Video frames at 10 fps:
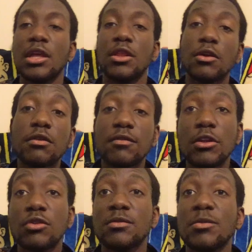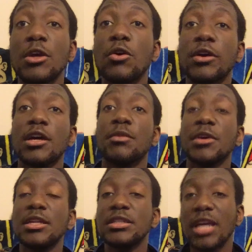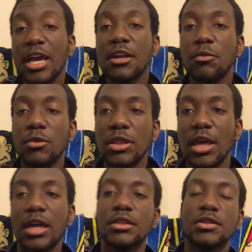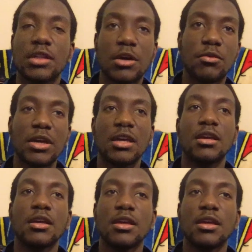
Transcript: those videos will be going up in tandem with that, so that way,